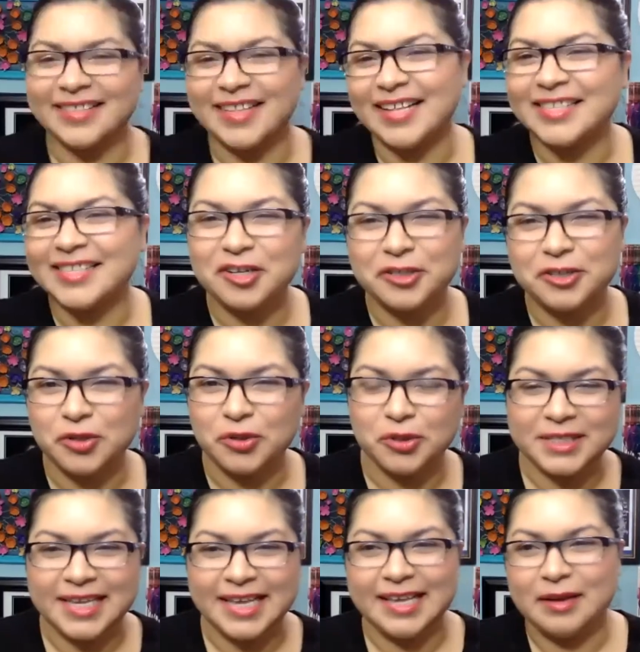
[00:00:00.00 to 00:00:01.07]
That's
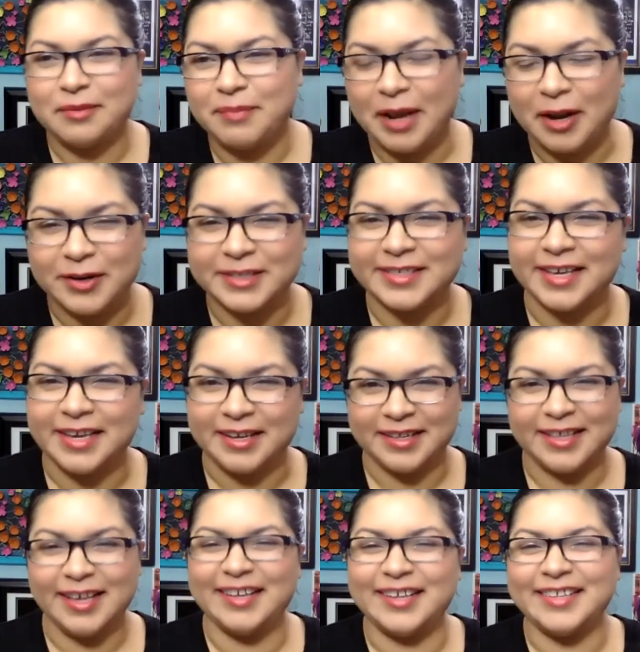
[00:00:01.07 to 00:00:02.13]
adulting and parenting.
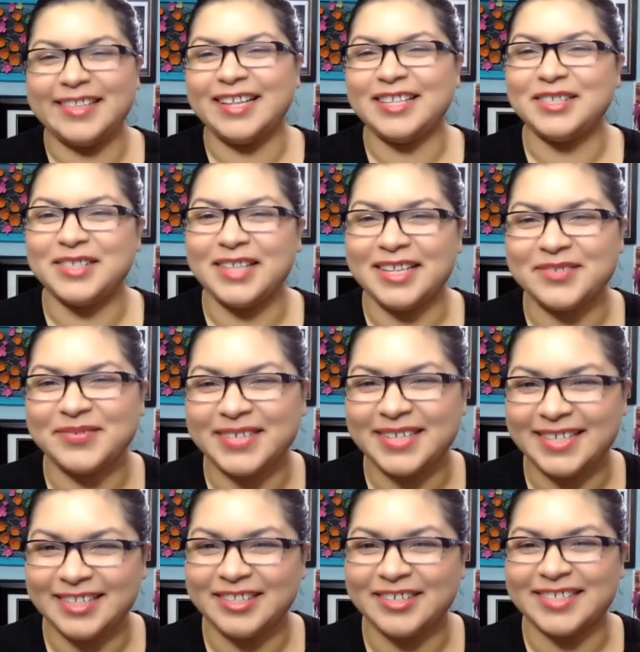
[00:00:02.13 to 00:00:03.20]
That's what
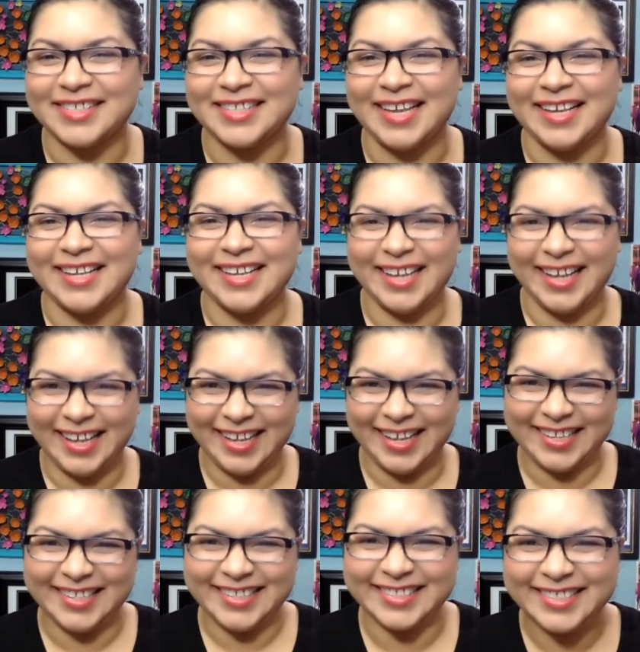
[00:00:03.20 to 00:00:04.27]
it looks like.
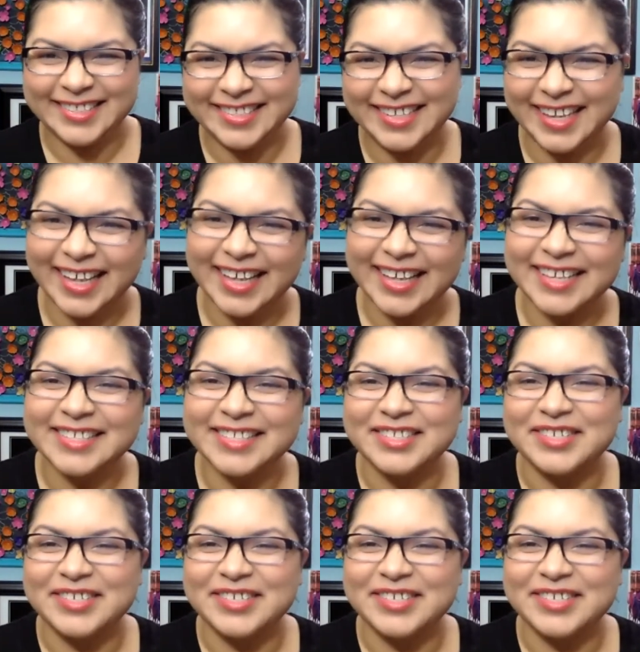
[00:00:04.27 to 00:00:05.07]
So